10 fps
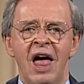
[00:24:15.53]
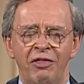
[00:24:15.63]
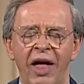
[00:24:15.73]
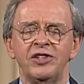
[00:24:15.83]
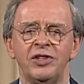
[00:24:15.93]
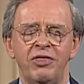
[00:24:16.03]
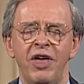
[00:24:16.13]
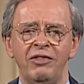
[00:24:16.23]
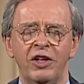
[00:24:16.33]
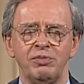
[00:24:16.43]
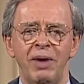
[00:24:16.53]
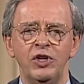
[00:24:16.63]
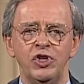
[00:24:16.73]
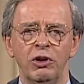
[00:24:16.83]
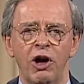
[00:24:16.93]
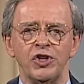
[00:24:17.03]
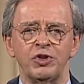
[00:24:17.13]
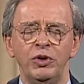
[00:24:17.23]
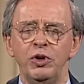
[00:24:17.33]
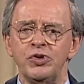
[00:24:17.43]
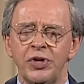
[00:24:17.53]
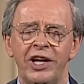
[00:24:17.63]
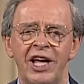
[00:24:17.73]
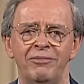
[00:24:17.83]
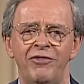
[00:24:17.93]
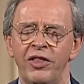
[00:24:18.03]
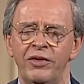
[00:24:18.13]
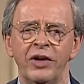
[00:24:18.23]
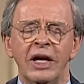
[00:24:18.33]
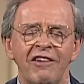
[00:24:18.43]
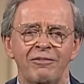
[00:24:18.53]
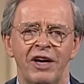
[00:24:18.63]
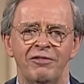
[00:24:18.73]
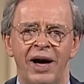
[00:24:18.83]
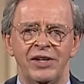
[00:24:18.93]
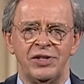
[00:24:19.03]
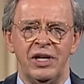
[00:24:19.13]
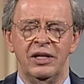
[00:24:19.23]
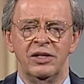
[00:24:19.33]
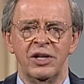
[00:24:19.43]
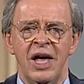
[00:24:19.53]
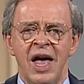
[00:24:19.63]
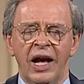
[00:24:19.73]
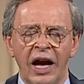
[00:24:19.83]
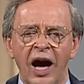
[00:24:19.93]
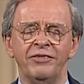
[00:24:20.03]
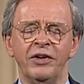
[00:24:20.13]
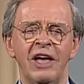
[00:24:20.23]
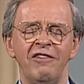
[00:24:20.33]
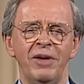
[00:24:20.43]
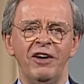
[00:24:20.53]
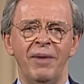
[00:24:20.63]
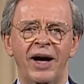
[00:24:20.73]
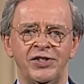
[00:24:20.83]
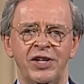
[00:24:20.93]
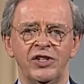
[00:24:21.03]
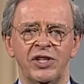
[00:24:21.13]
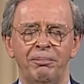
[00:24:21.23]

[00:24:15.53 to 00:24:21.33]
That's the thing that's made you lost. When you say to him, Father, forgive me of my sins, God, forgive me of my sins.